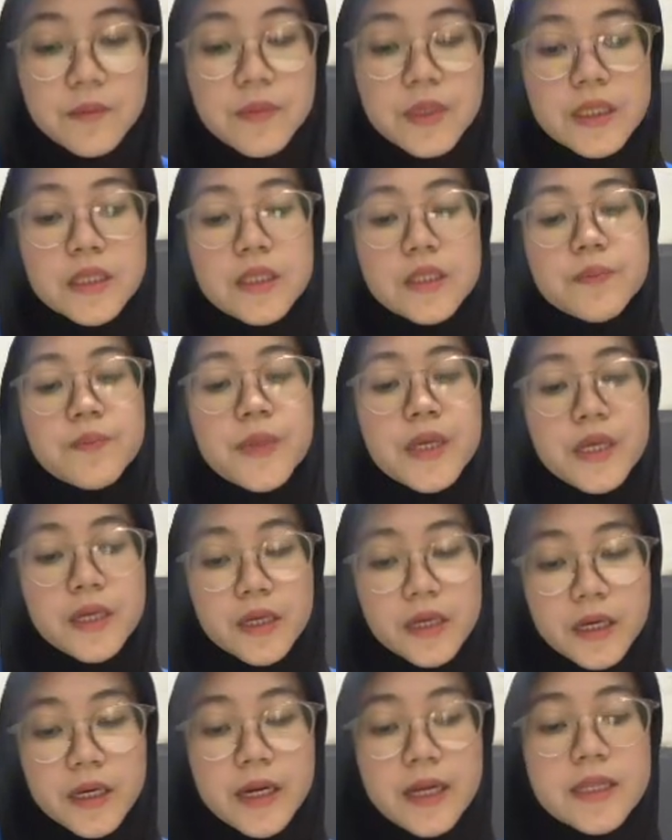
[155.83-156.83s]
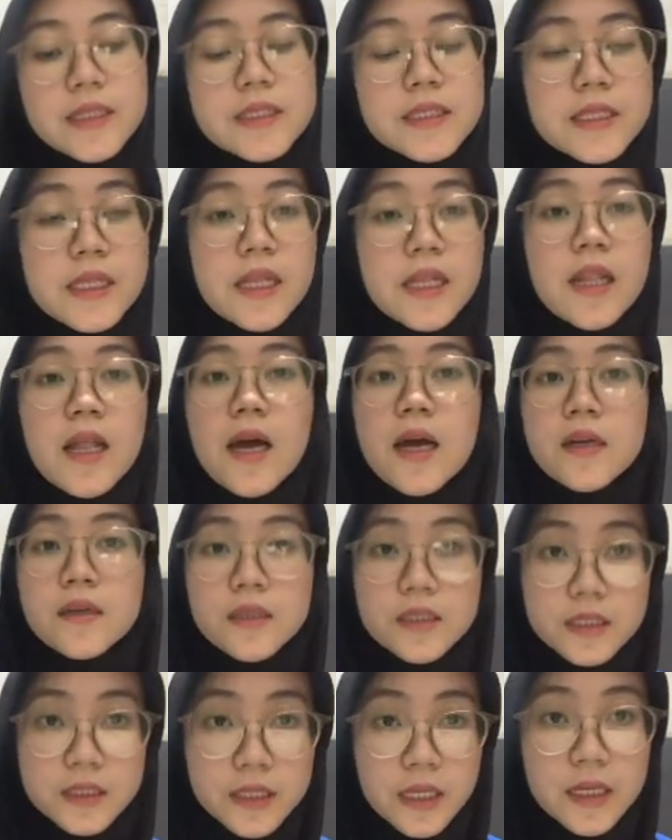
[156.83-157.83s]
but the speaker can still
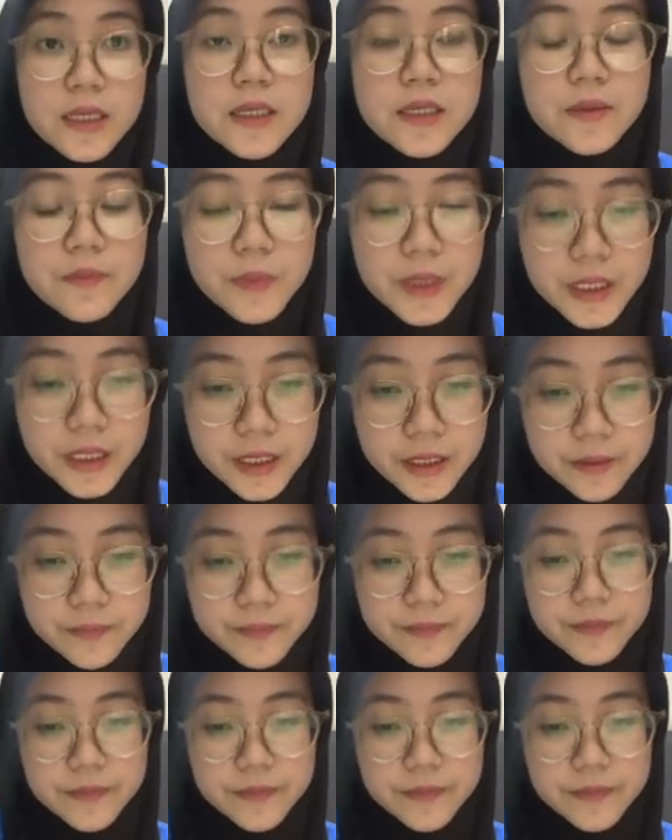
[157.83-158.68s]
understand the meaning.